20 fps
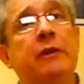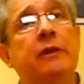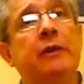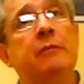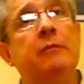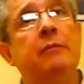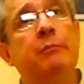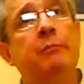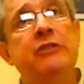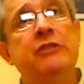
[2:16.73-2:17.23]

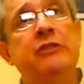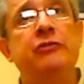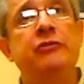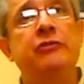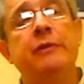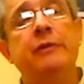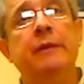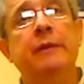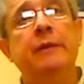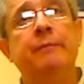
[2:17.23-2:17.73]
preferred
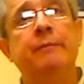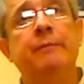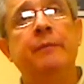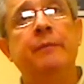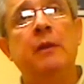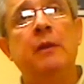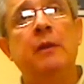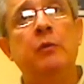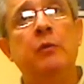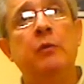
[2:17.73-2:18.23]
Peachtree,
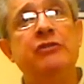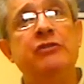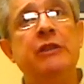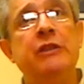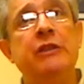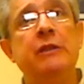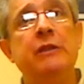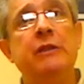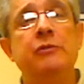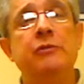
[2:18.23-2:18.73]

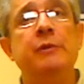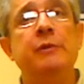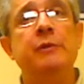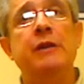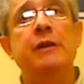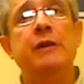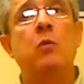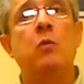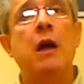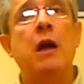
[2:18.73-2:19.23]
which needed
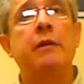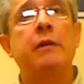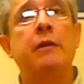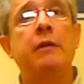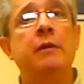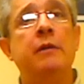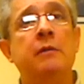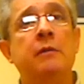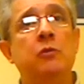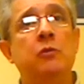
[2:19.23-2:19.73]
to be
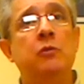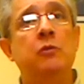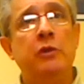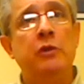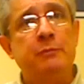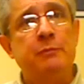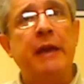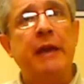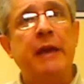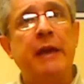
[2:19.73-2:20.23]
acquired,
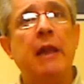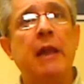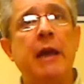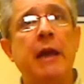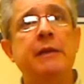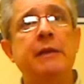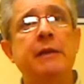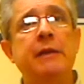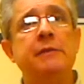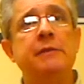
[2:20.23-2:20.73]
to which my
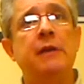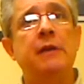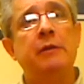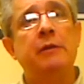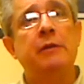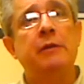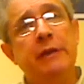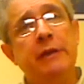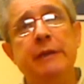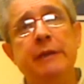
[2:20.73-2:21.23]

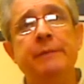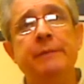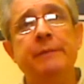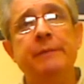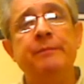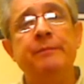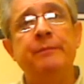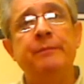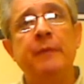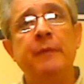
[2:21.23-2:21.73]
client
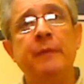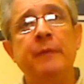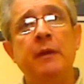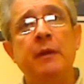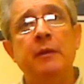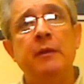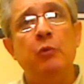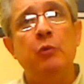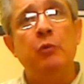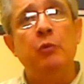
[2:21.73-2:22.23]
agreed.
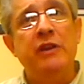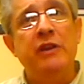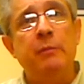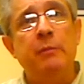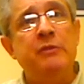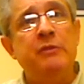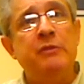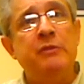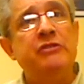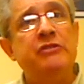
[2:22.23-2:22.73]
The
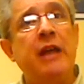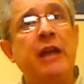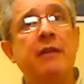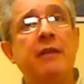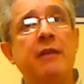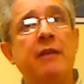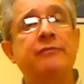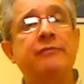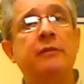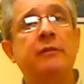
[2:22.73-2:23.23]
bookkeeping
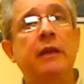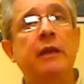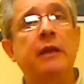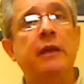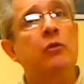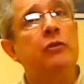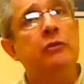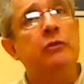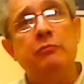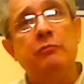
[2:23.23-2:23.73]
staff
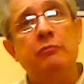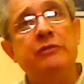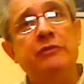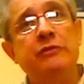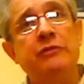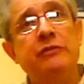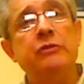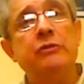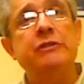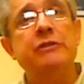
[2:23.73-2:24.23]
and other
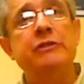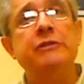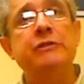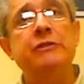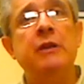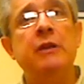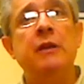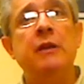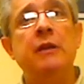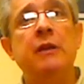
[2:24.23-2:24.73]

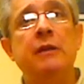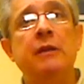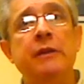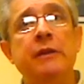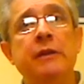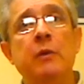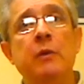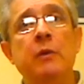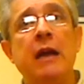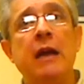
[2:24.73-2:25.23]
resources
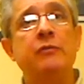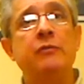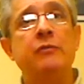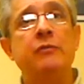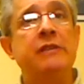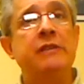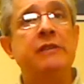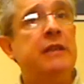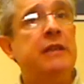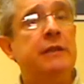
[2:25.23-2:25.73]
the new
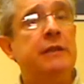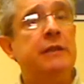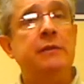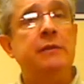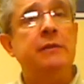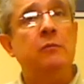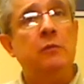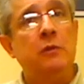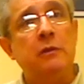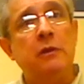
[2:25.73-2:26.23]
accountant
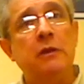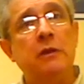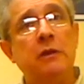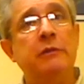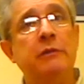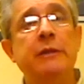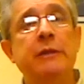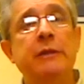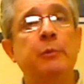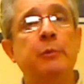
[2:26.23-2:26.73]
needed
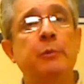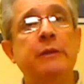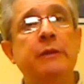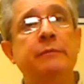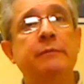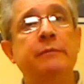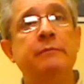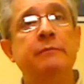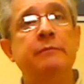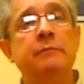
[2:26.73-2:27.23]
were agreed
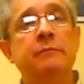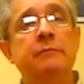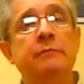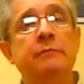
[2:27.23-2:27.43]
upon.